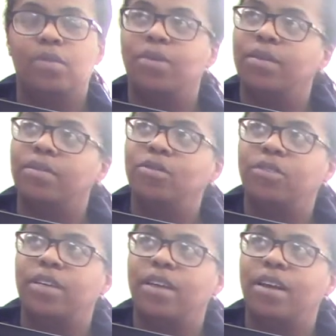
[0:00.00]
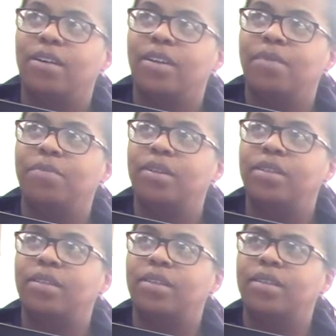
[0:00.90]
Well, you said how can I put
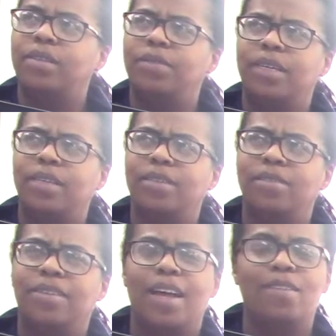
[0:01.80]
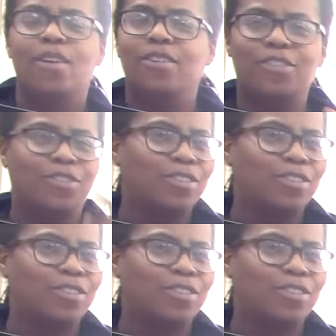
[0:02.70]
this in the objectives? I lost